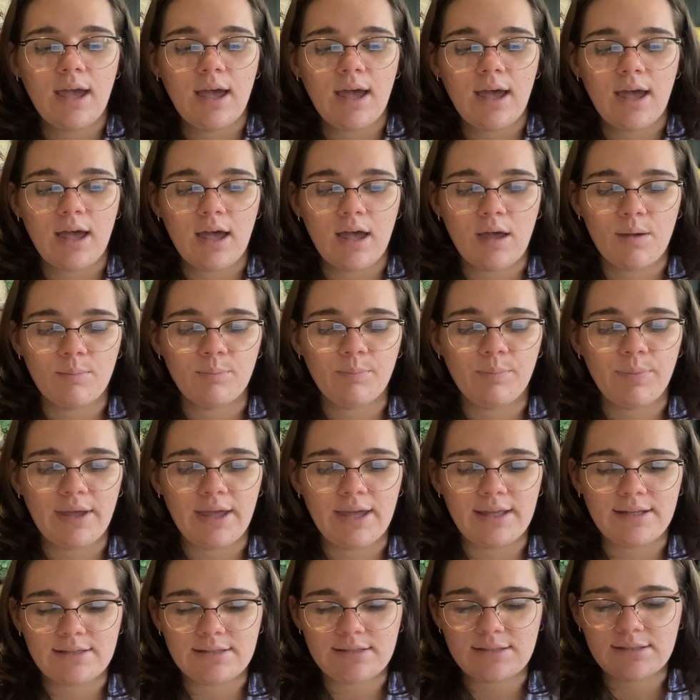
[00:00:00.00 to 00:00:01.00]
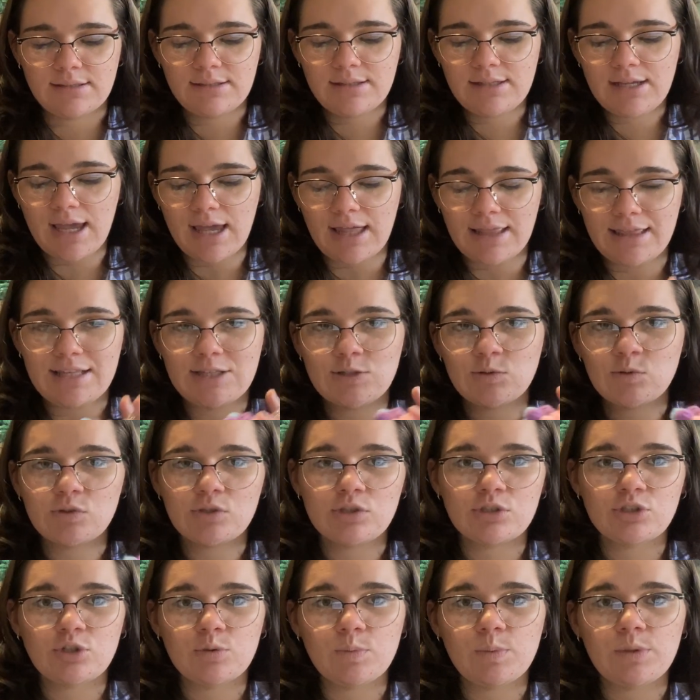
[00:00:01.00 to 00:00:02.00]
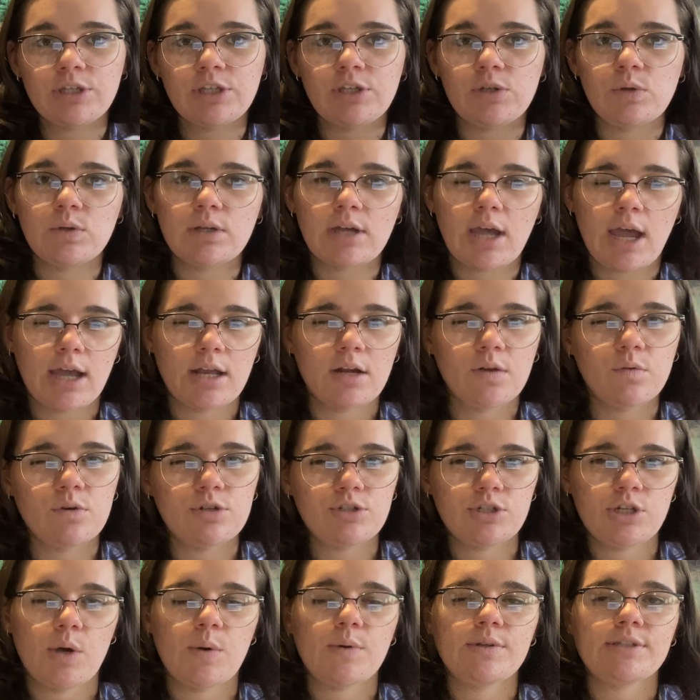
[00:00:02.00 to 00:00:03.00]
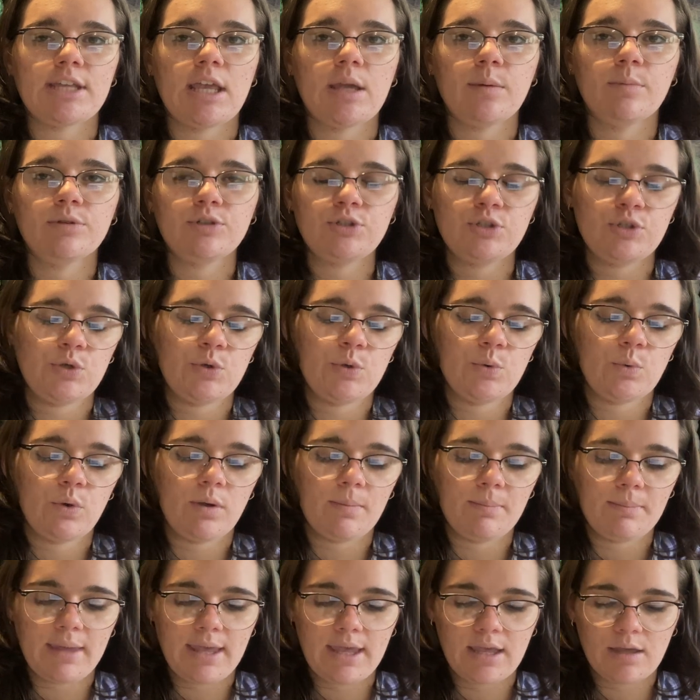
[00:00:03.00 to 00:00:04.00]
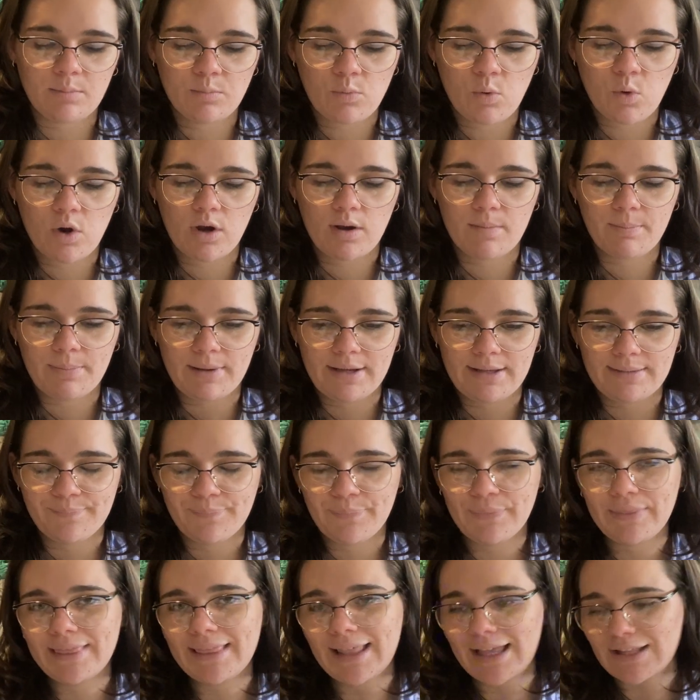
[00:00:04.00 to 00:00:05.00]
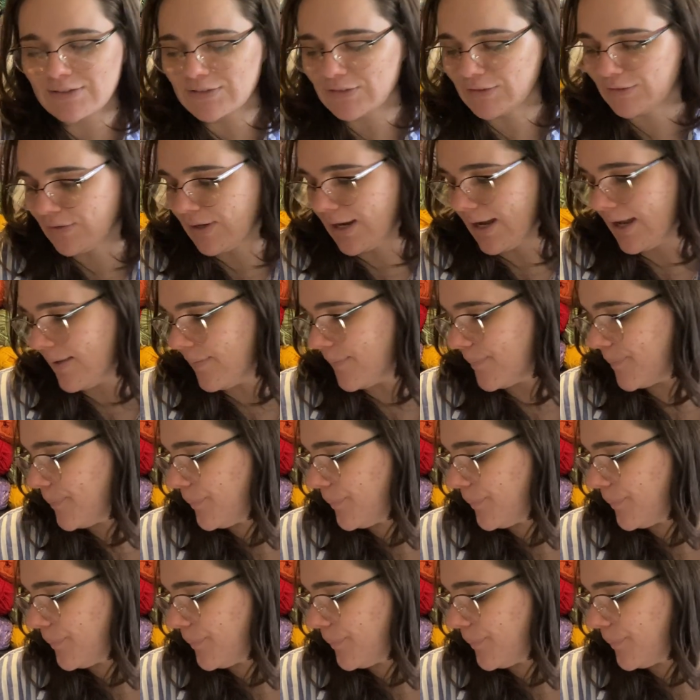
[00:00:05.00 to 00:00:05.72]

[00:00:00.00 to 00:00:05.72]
But yeah, these ones are super cute. Kind of wish I was able to make more, but that's alright.